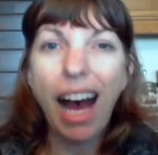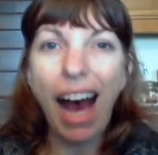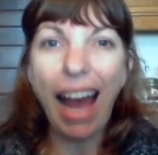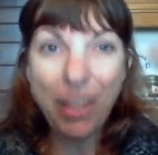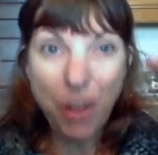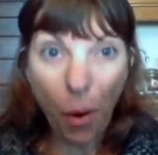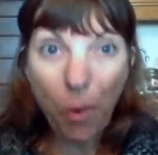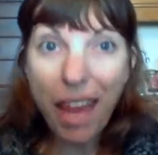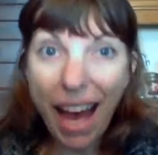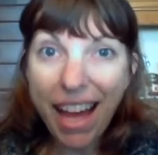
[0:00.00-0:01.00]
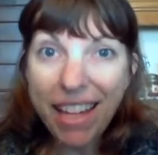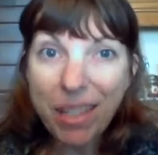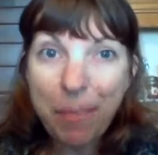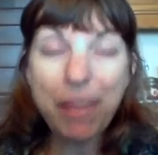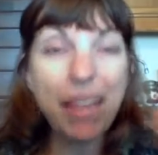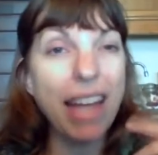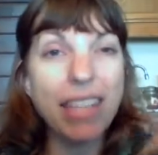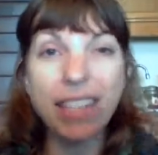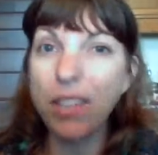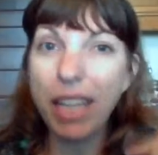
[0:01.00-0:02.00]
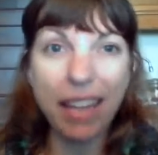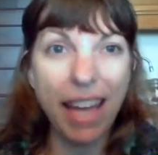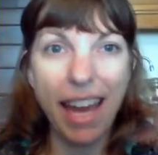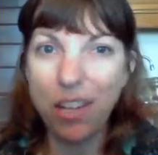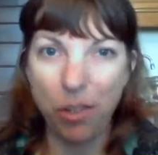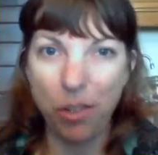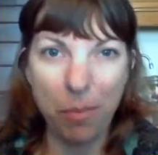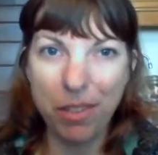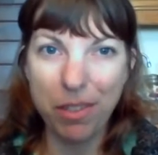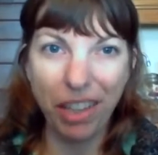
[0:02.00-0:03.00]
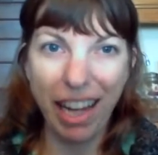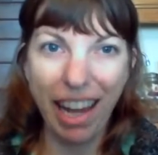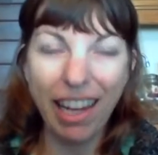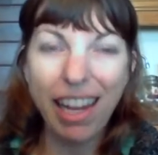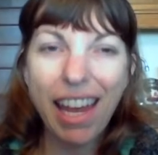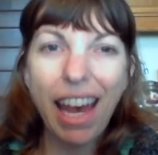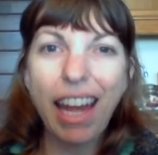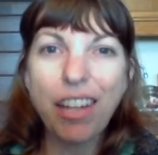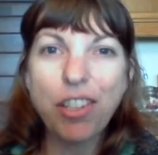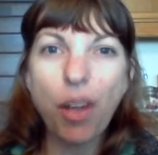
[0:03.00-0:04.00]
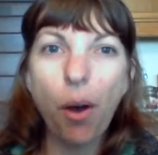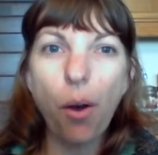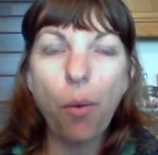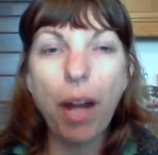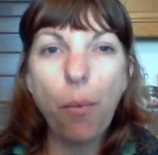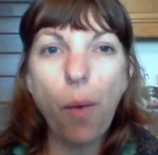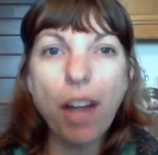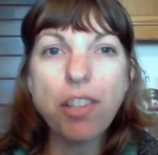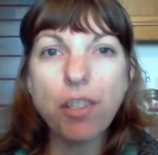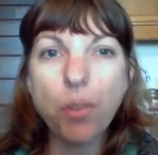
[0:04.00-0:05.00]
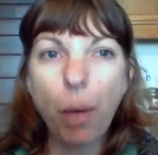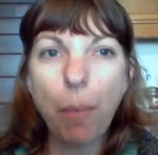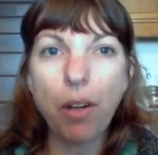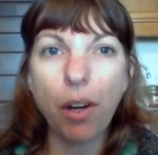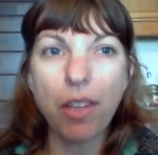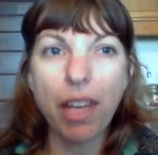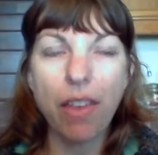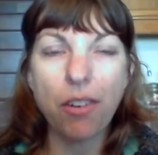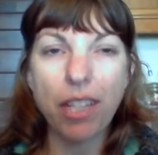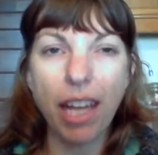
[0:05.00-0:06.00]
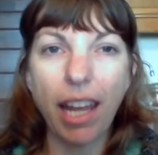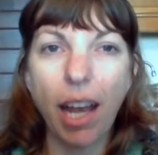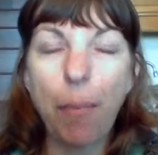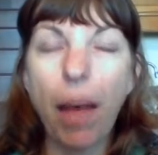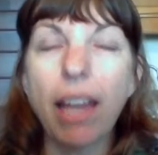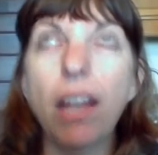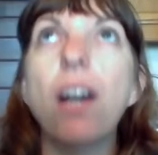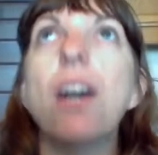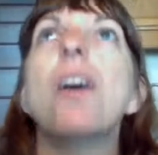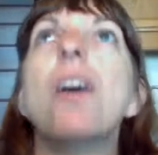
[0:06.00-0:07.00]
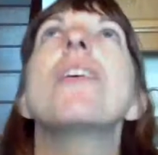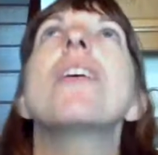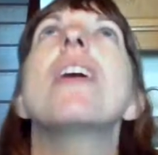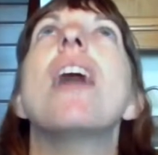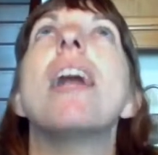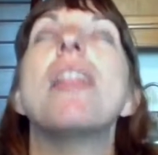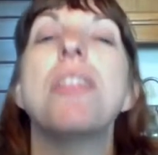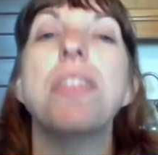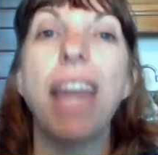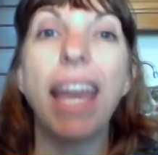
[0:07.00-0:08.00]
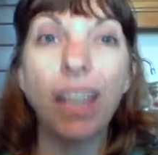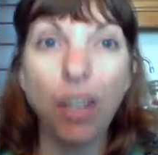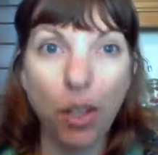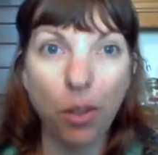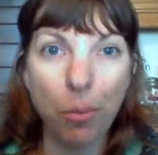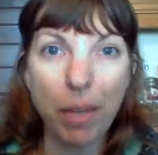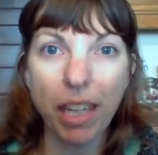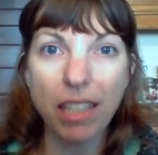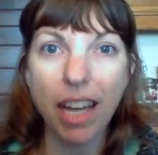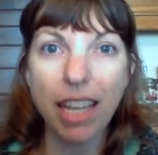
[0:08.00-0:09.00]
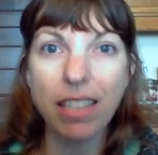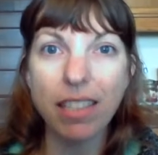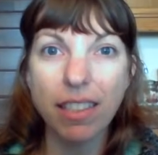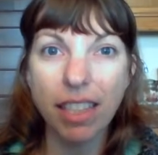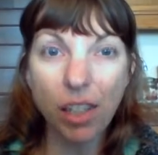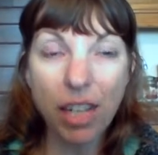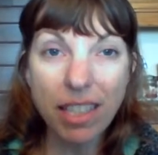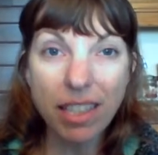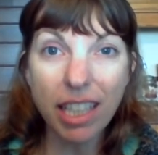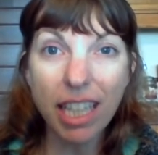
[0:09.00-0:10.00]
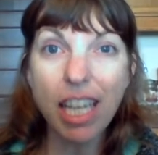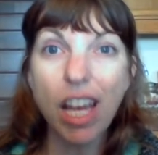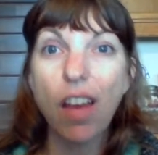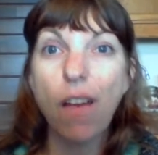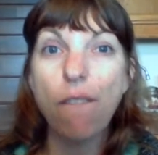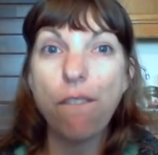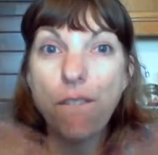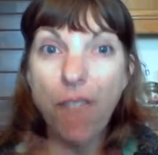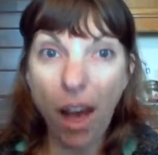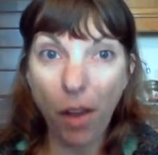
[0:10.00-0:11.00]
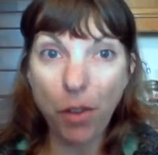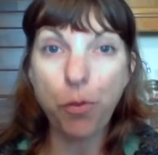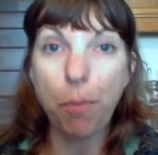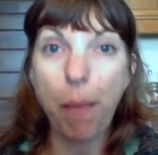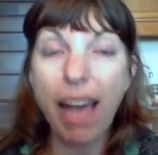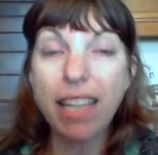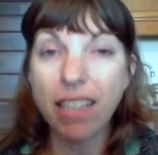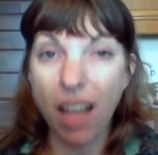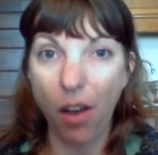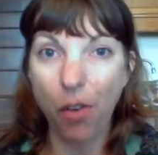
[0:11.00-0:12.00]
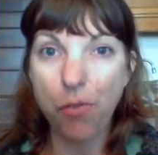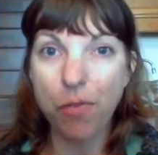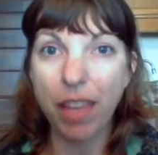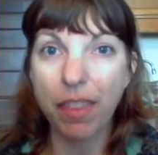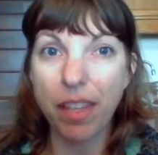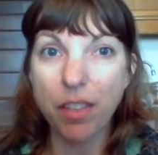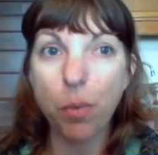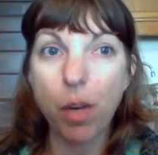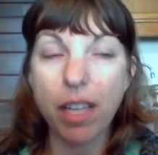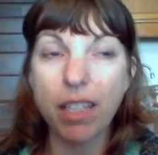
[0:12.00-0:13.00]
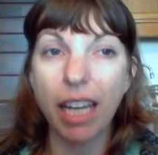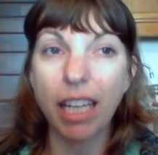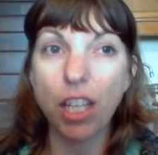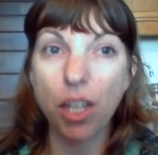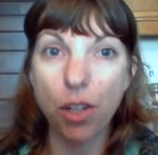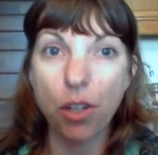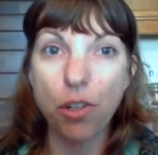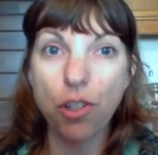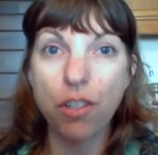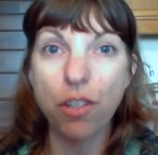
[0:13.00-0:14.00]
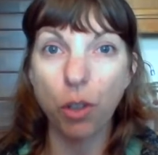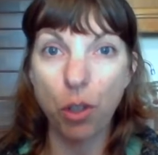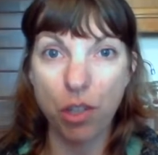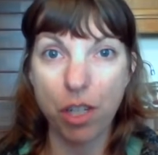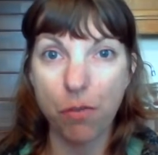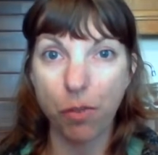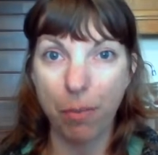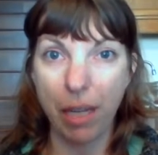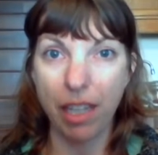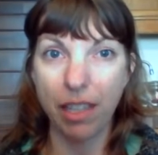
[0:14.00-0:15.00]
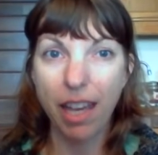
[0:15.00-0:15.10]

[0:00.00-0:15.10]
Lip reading: I know that, but I still get the head trips, okay? And so when I watched this webinar the other day, I'm like, oh, God, thank you, because I seriously felt for myself that this was a huge solution for me.